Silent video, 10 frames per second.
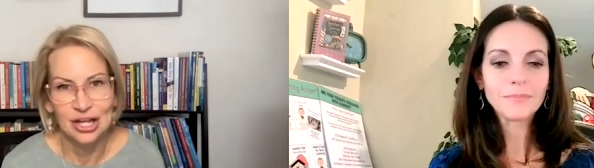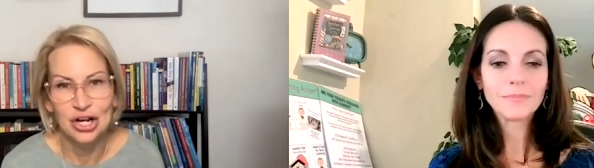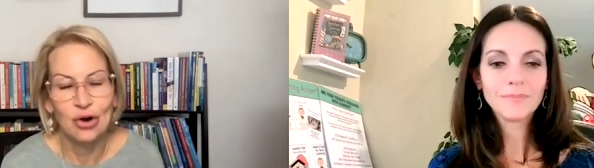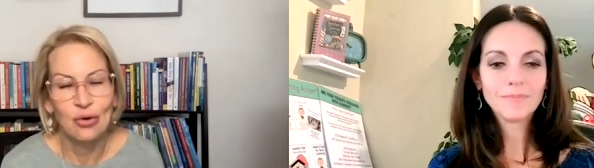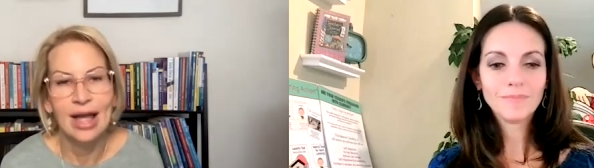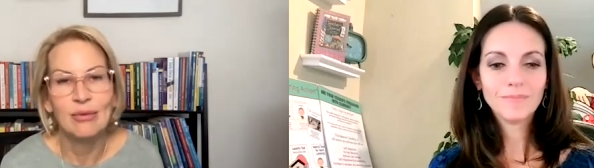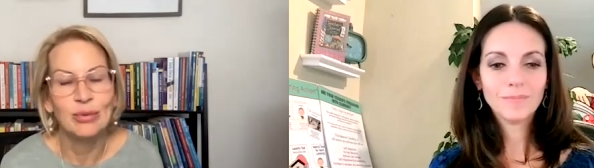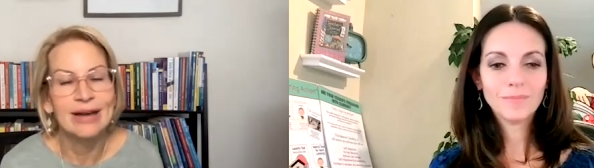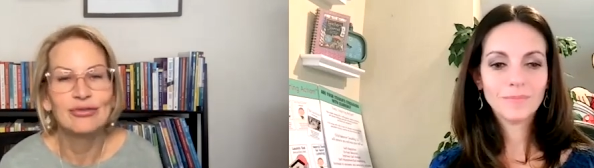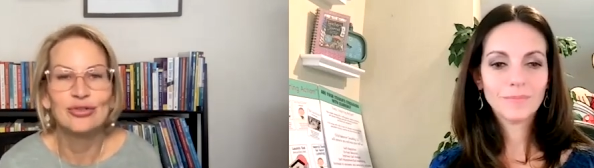Speaker 1: you know, and we
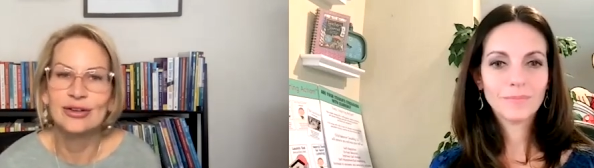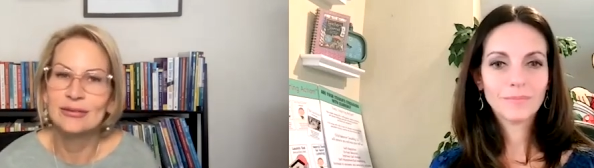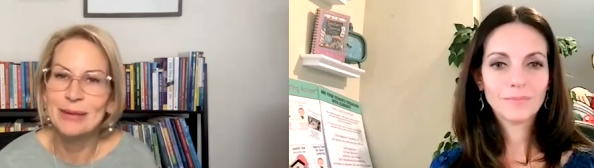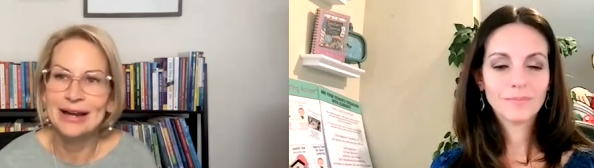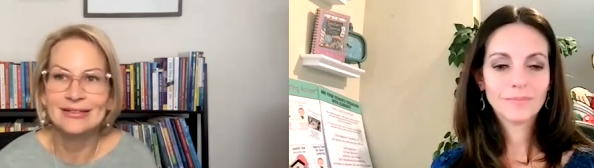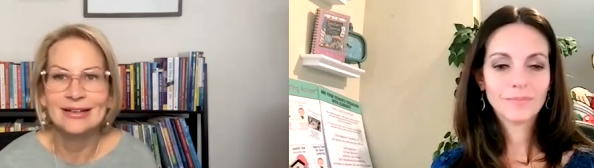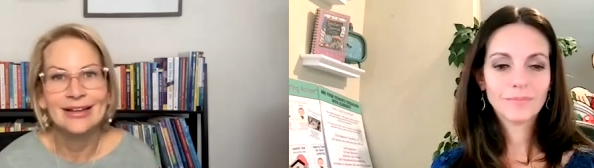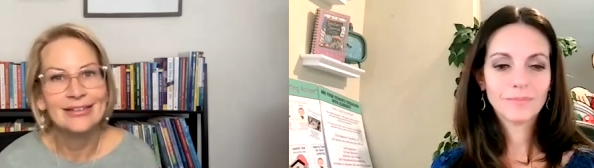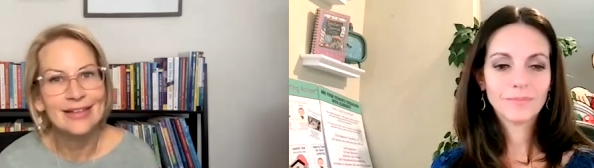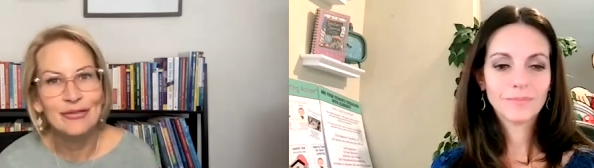have to expect
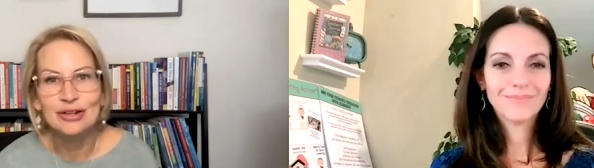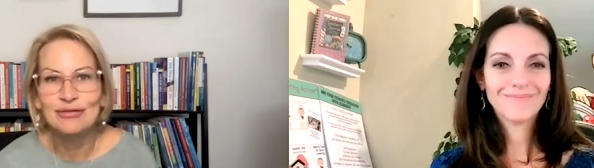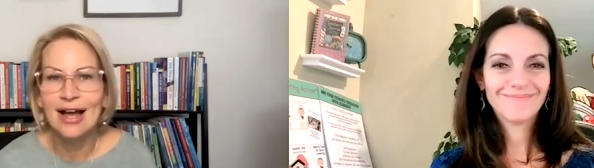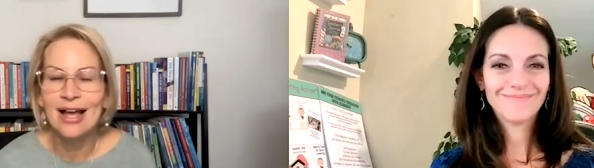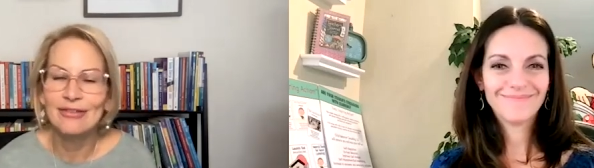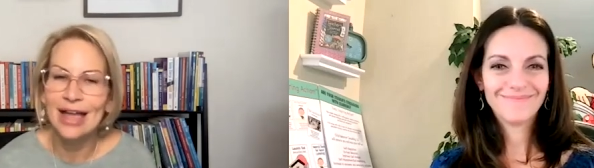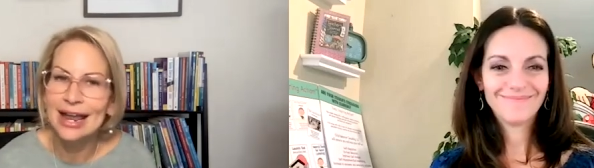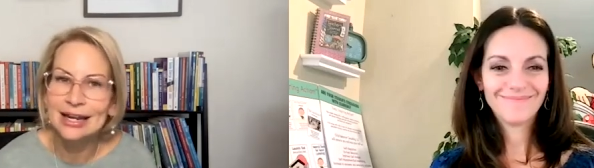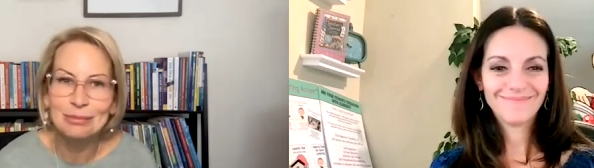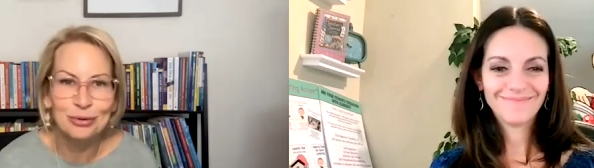75,
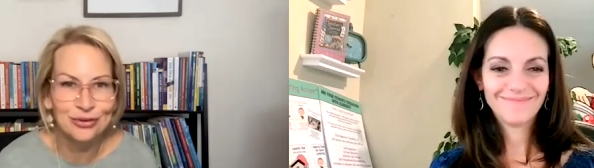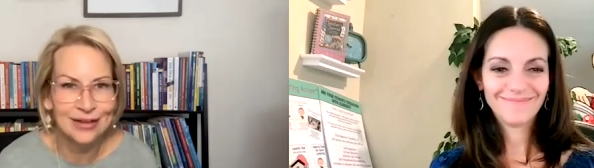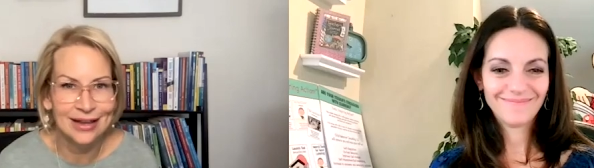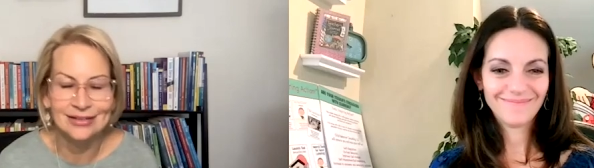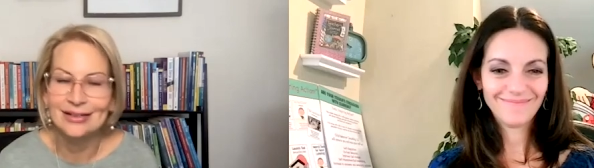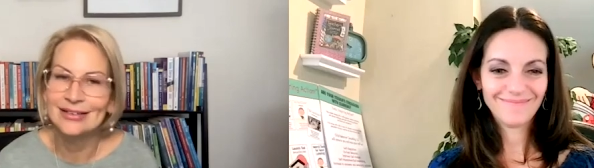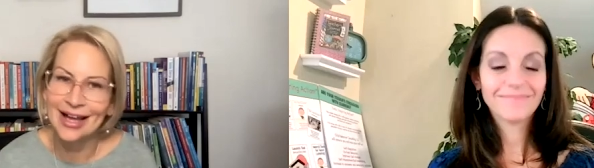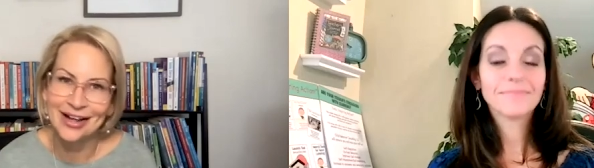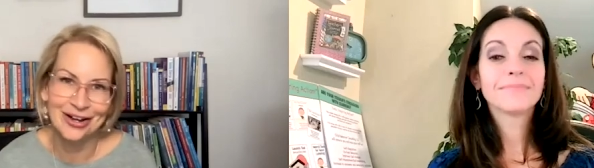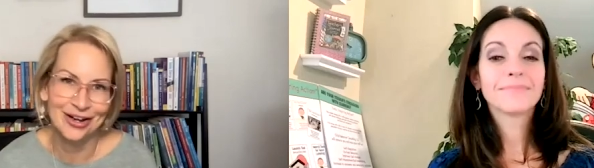80%,
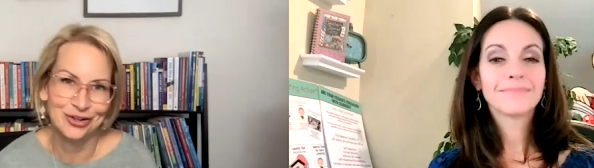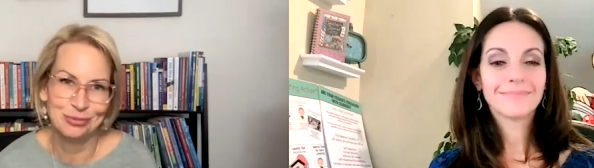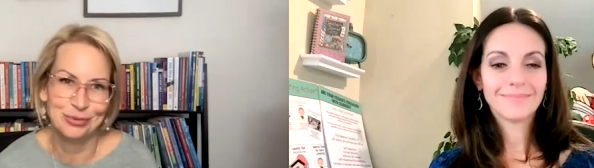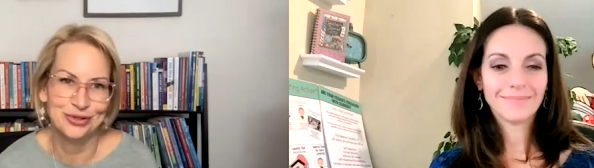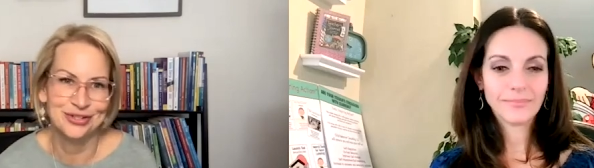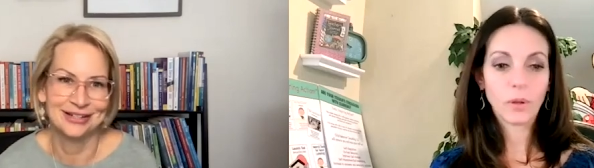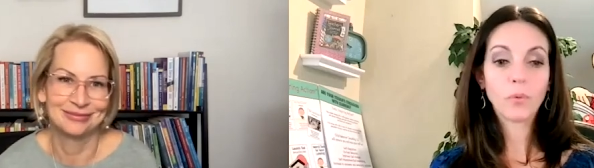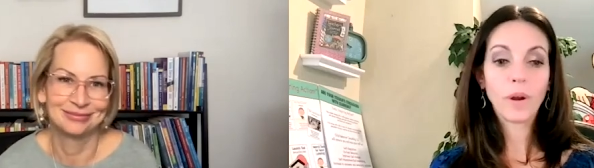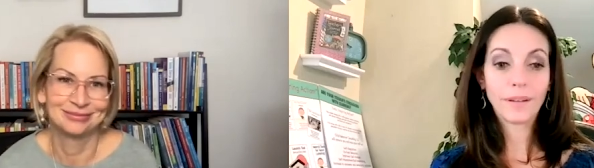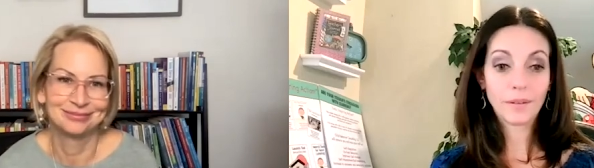not 100%.
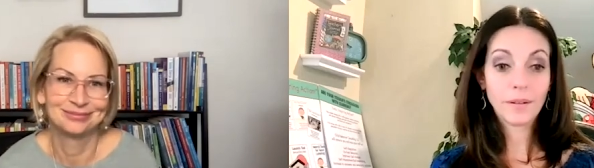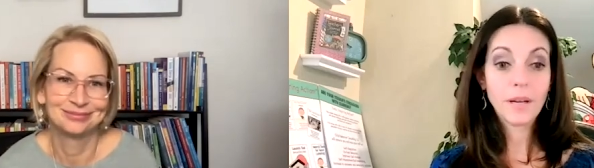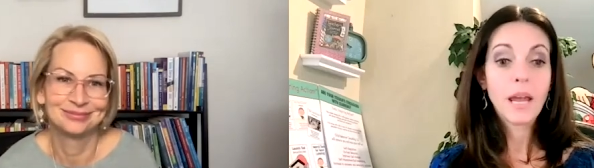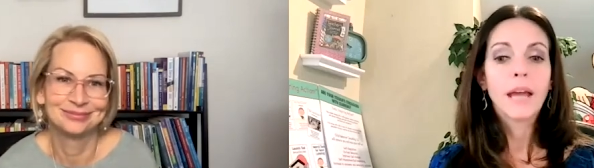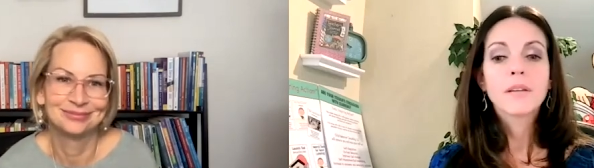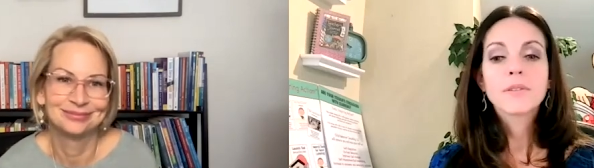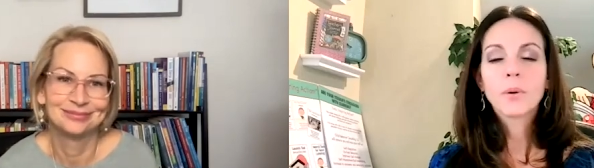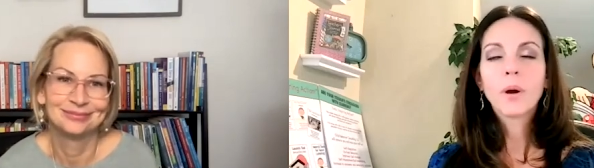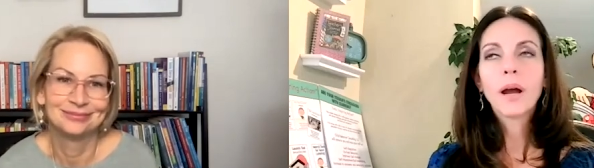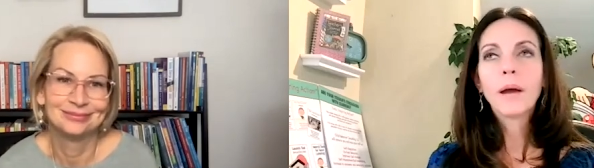Right.
Speaker 2: So
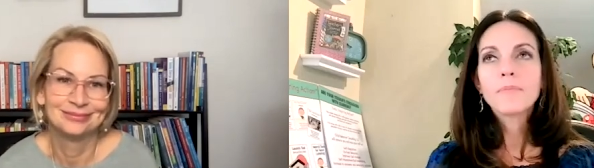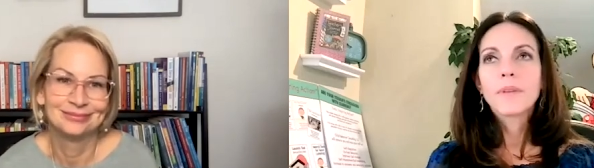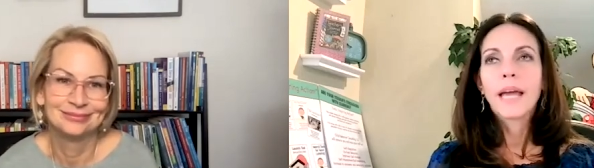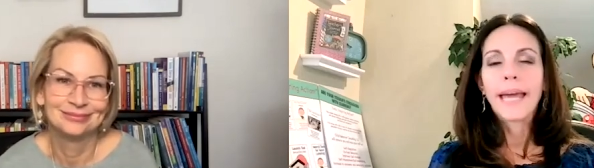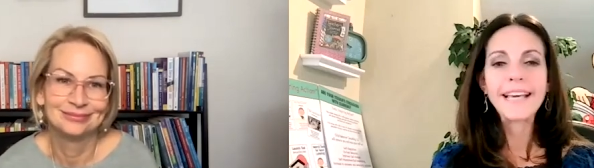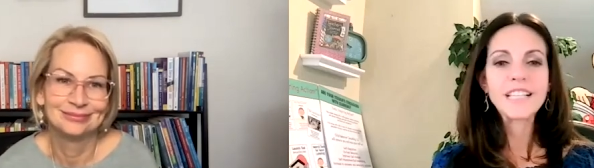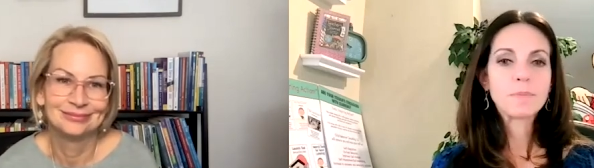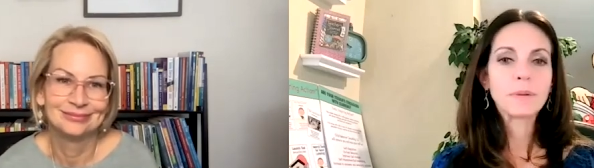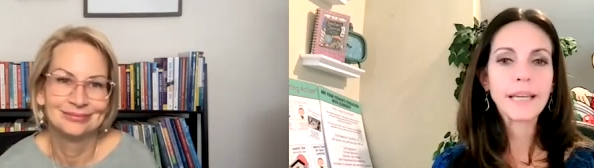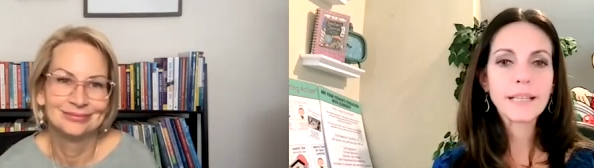
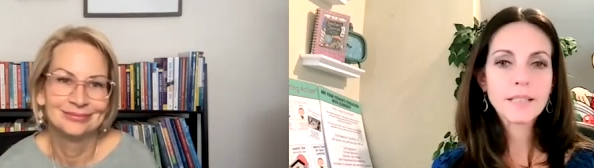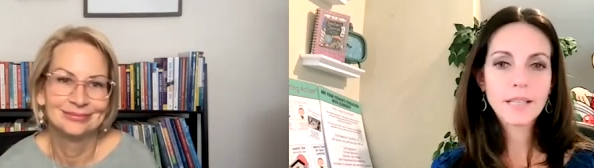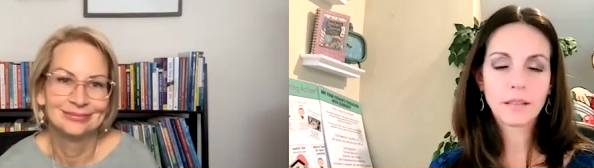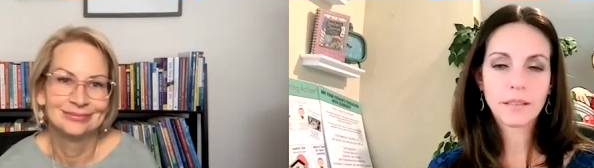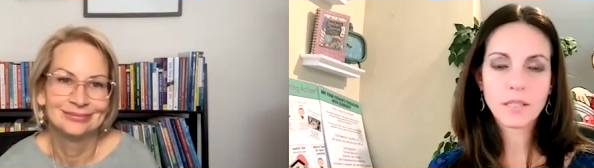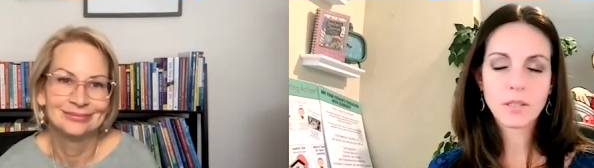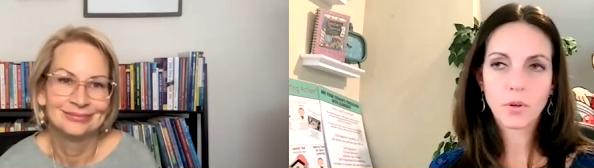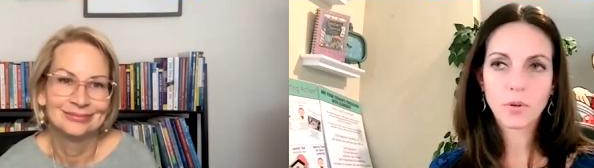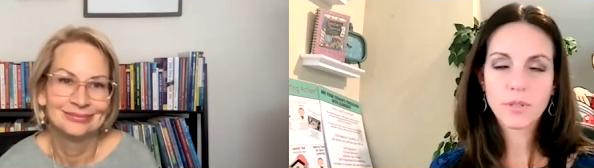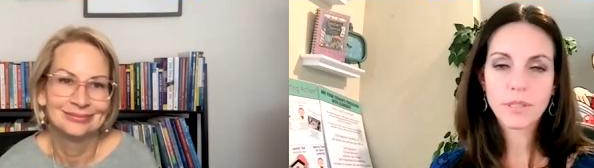explain to our
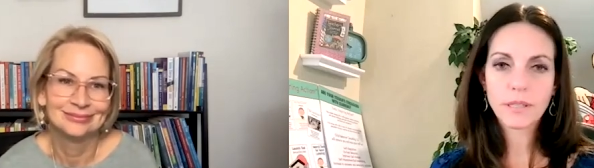listeners